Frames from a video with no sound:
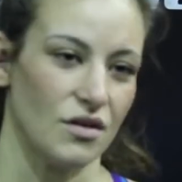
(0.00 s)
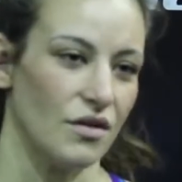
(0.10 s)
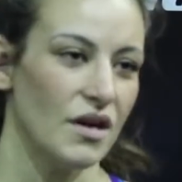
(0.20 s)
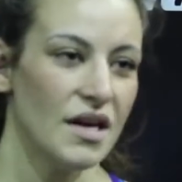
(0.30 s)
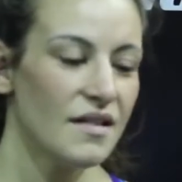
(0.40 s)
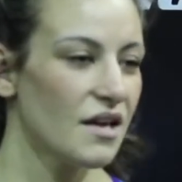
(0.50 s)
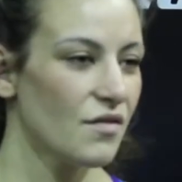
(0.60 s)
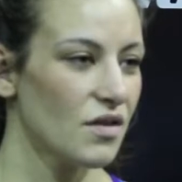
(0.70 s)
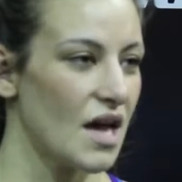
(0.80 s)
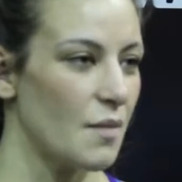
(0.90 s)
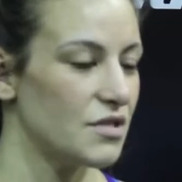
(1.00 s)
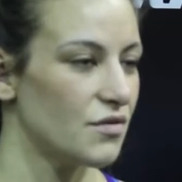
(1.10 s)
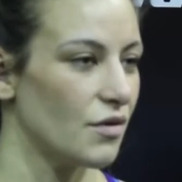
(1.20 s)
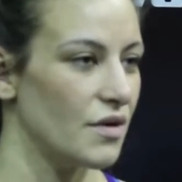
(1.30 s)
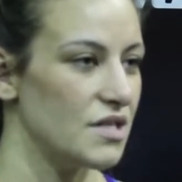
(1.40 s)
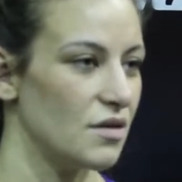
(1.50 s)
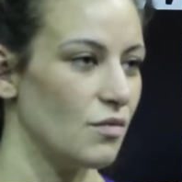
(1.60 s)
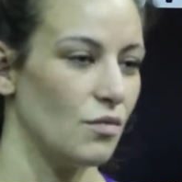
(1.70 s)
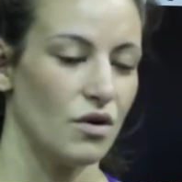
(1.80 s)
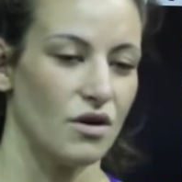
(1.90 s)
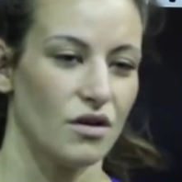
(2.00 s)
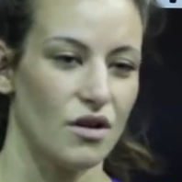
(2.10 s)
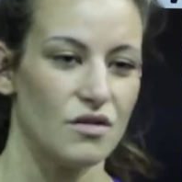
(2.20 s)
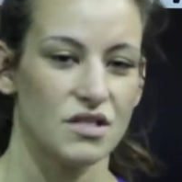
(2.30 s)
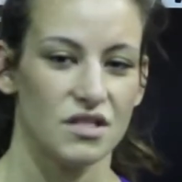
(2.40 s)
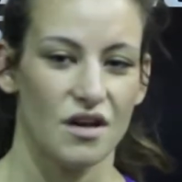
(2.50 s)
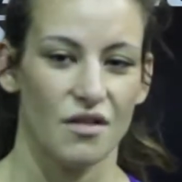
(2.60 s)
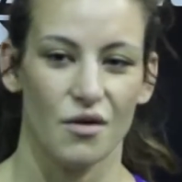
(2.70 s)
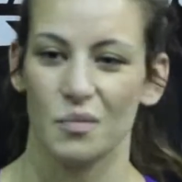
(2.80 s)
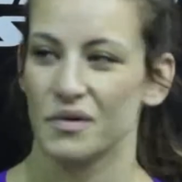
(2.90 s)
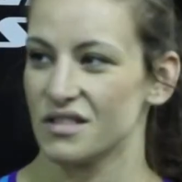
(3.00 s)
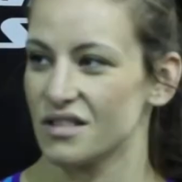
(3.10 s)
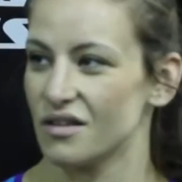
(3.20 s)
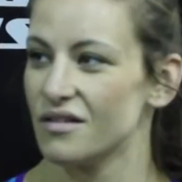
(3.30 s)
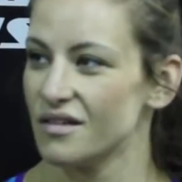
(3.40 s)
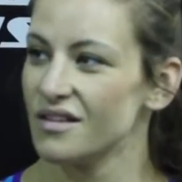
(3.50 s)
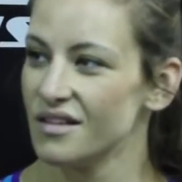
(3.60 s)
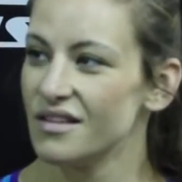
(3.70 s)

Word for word: So I think everything happens for a reason, and when one door closes, another opens. So.